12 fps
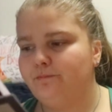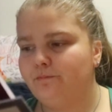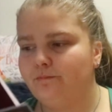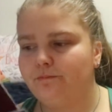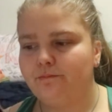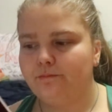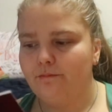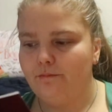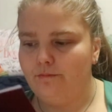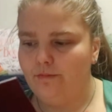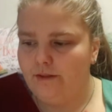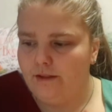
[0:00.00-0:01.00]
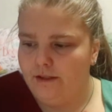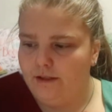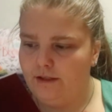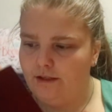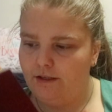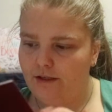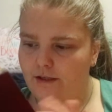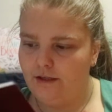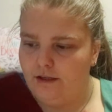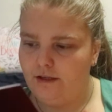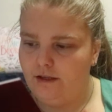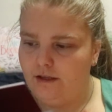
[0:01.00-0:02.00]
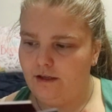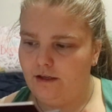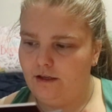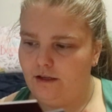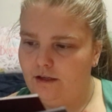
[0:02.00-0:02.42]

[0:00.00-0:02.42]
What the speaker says: No one is speaking in this clip.